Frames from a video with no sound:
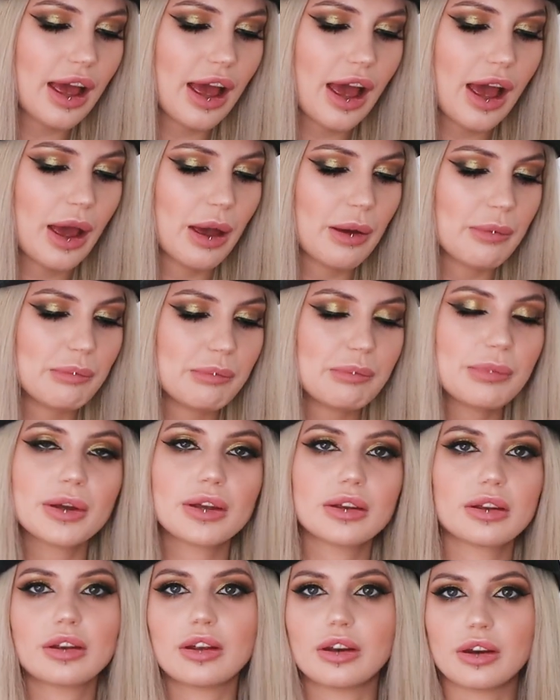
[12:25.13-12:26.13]

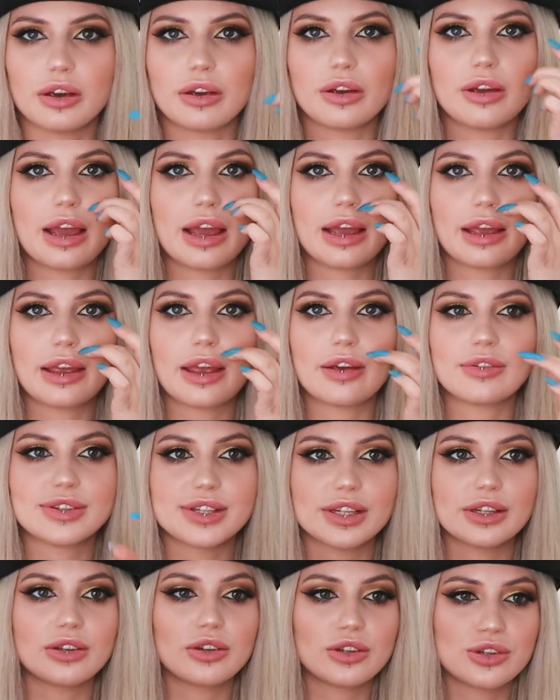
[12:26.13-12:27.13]
But you know, it gives
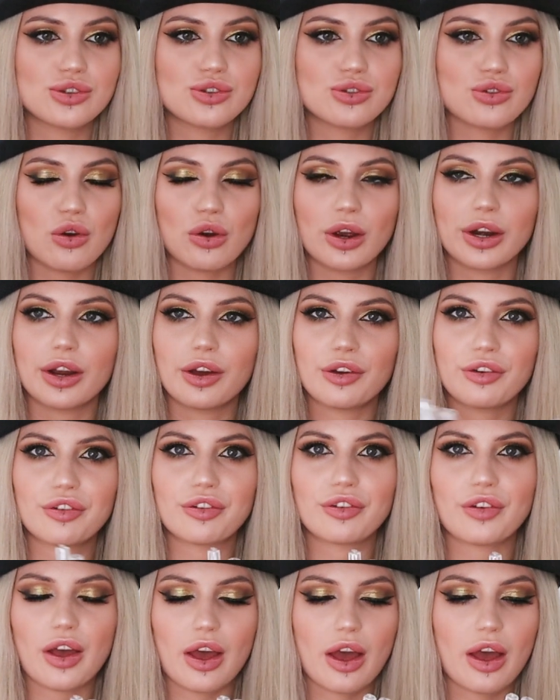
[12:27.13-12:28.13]
a strong
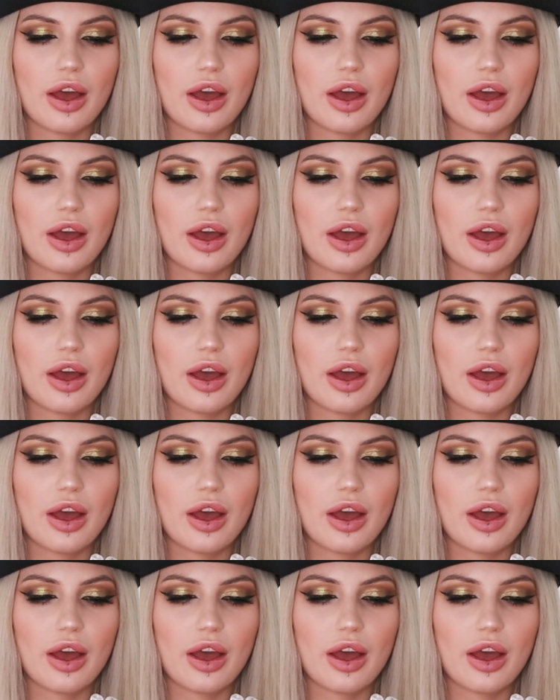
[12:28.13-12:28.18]
enough